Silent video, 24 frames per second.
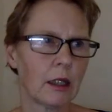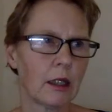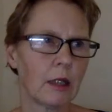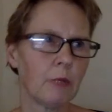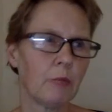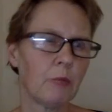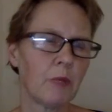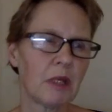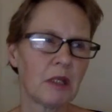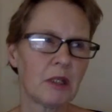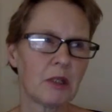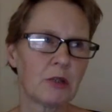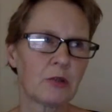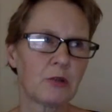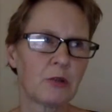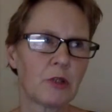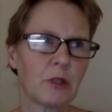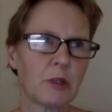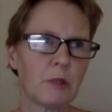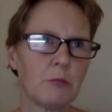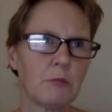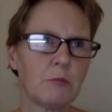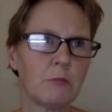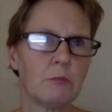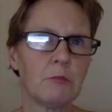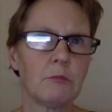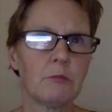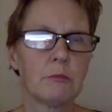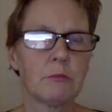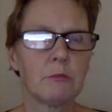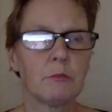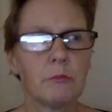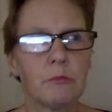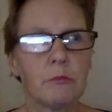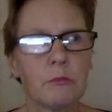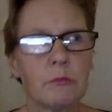Mainstream
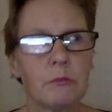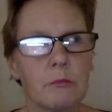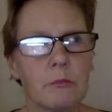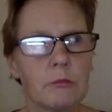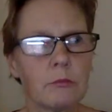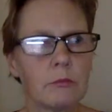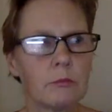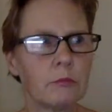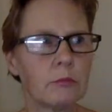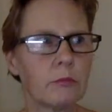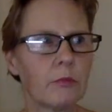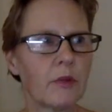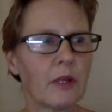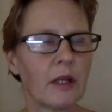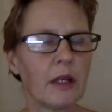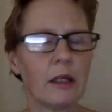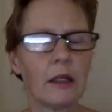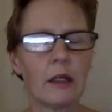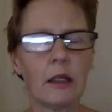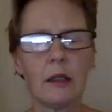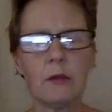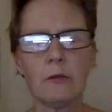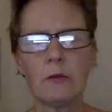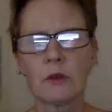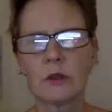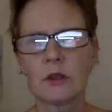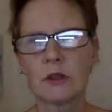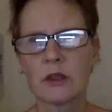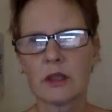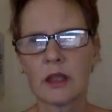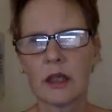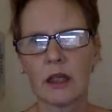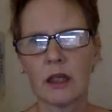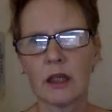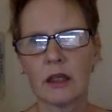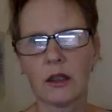thinking would
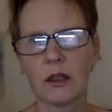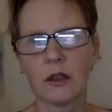say,